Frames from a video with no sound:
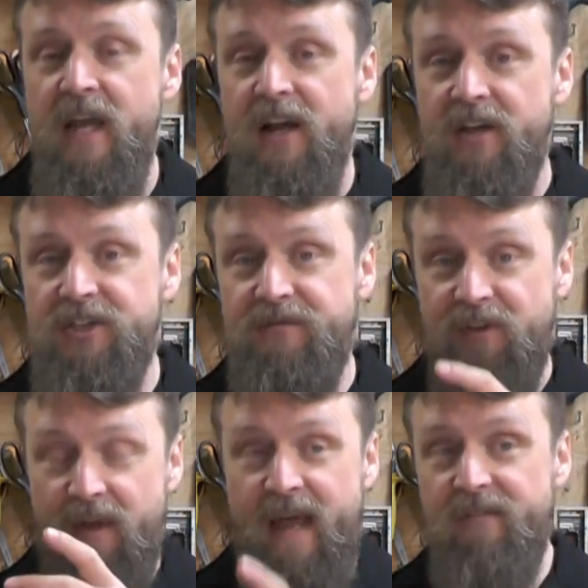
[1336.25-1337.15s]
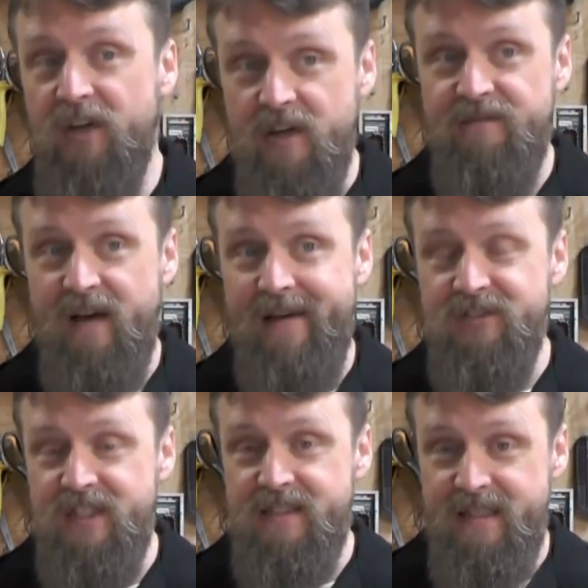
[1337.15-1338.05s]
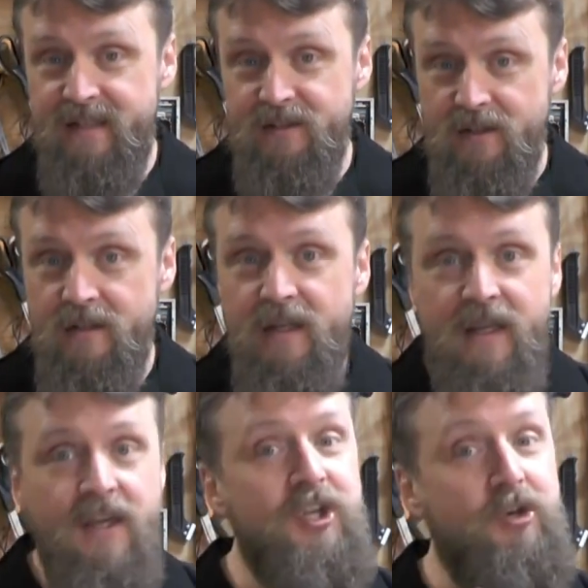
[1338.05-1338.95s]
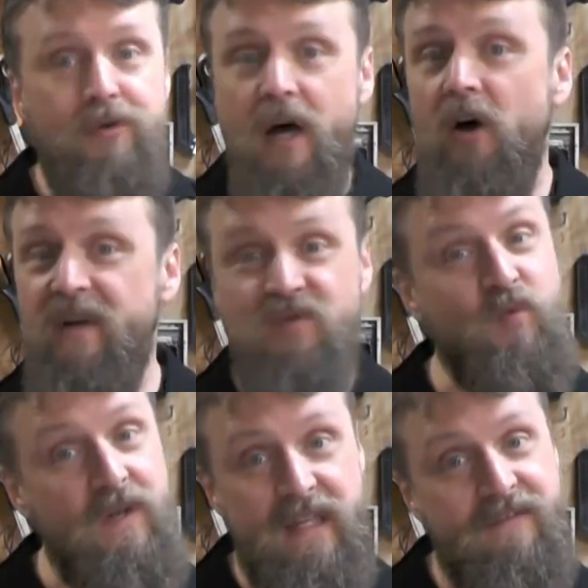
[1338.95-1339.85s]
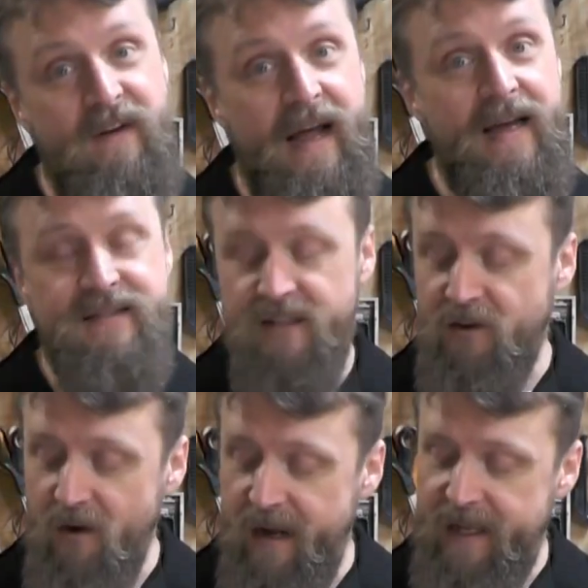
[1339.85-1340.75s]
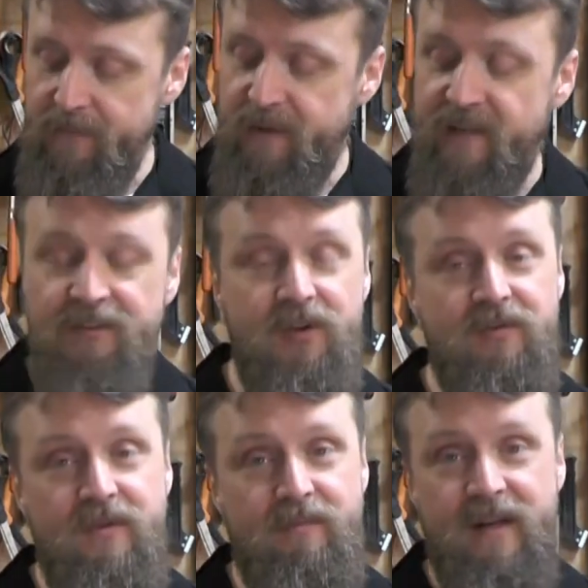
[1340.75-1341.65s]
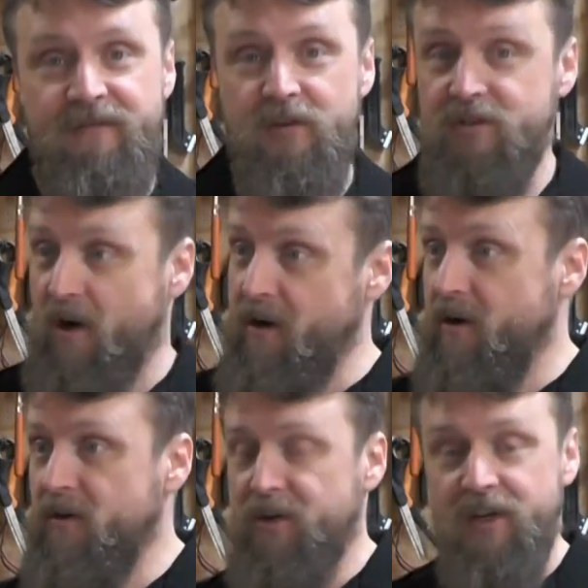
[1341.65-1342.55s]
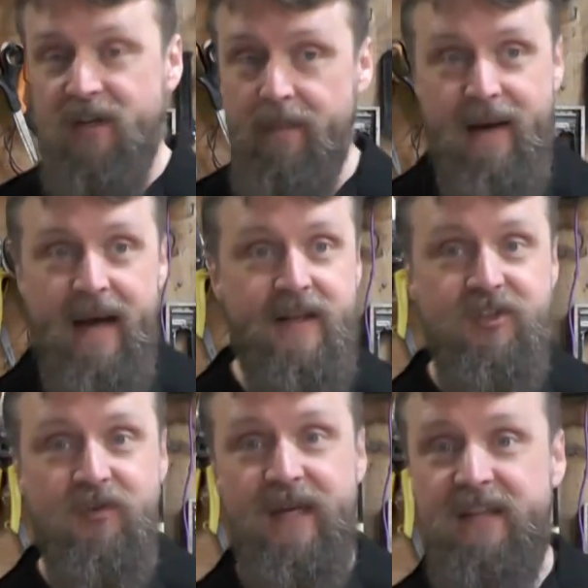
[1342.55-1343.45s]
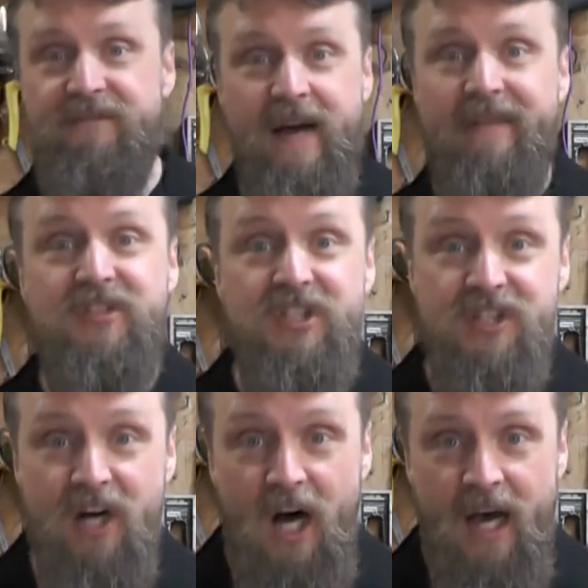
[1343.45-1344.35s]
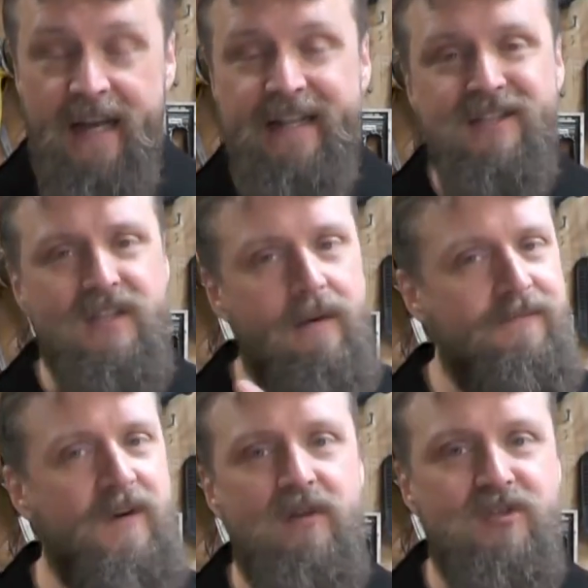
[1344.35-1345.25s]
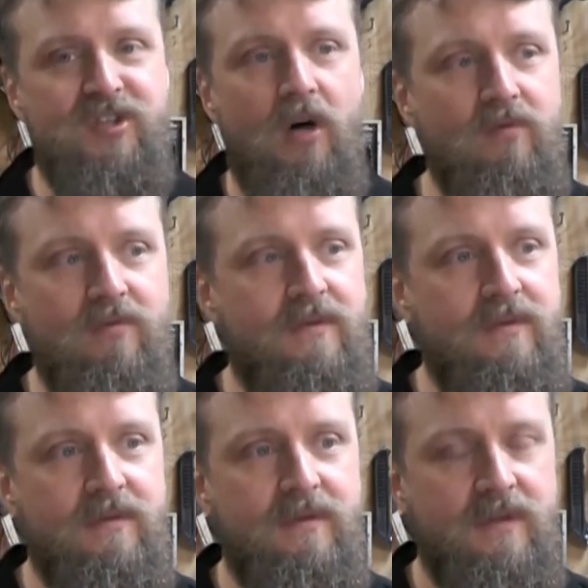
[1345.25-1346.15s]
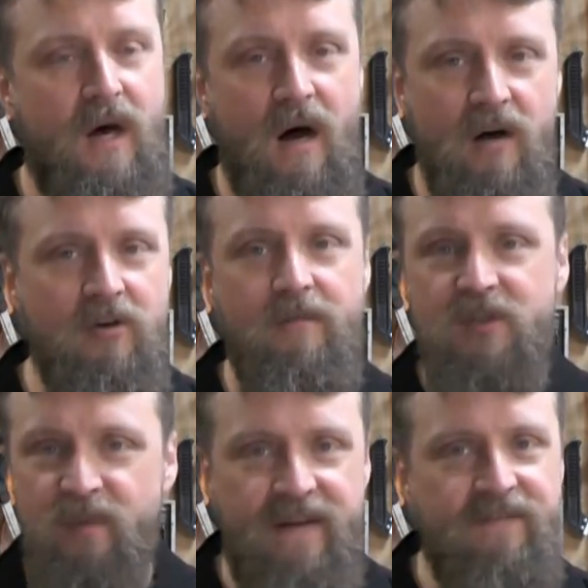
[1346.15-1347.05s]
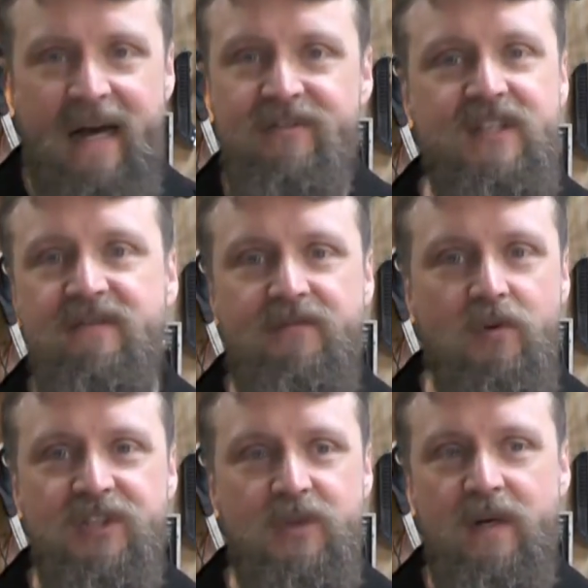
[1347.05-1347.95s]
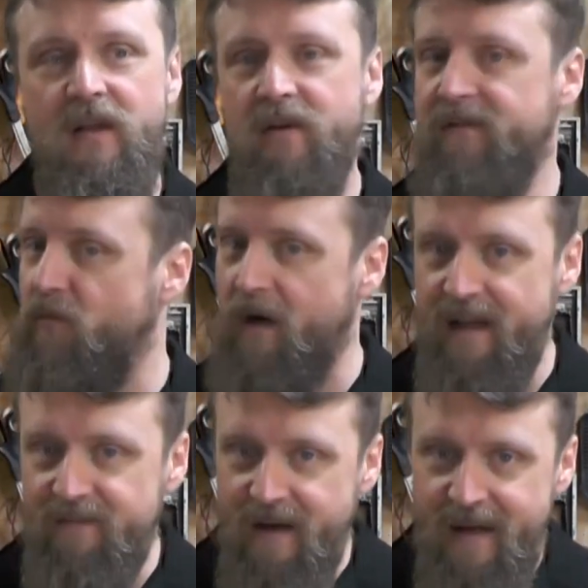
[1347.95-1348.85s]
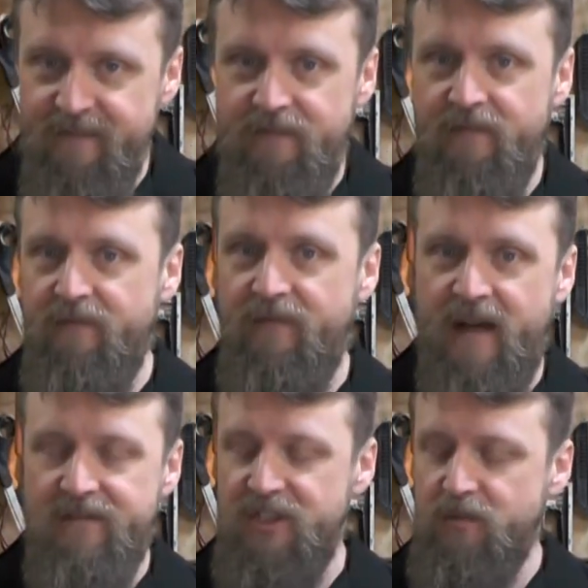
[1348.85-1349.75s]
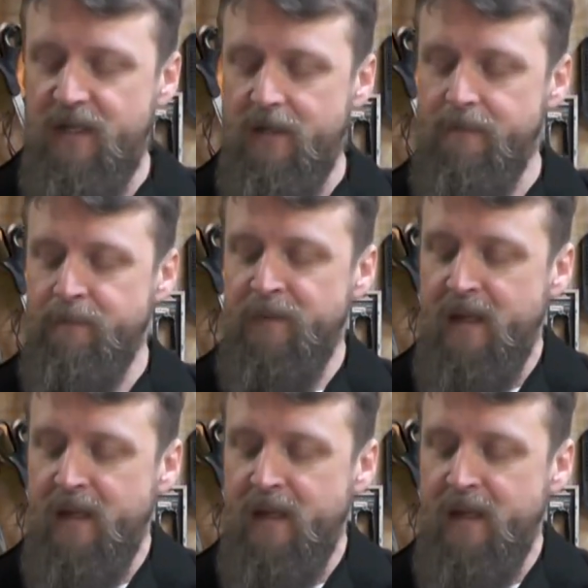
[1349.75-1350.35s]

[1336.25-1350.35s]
Because if you have a good 5G signal, you know it's really fast and great, but if you turn or you get behind a tree, the 5G's gone. And some phones don't toggle between 5G and 4G well, or even Wi-Fi and 5G well.